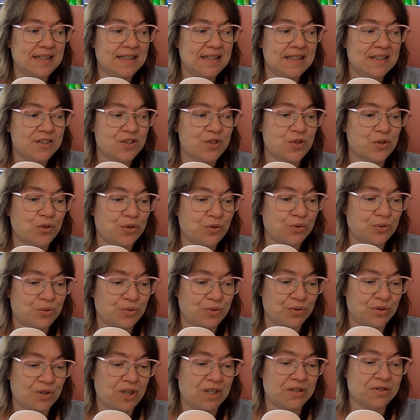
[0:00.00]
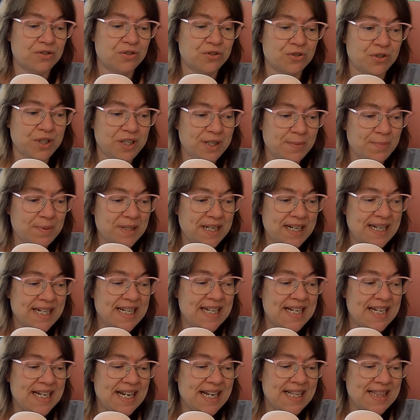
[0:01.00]
So I'll show you the
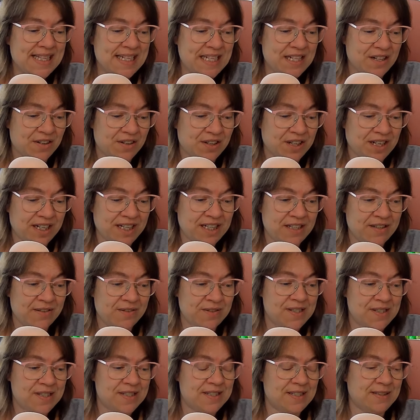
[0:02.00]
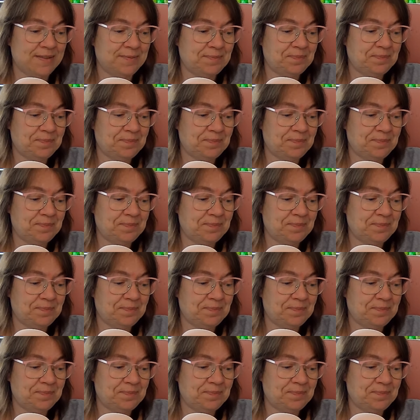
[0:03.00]
blanket and the yarn I used.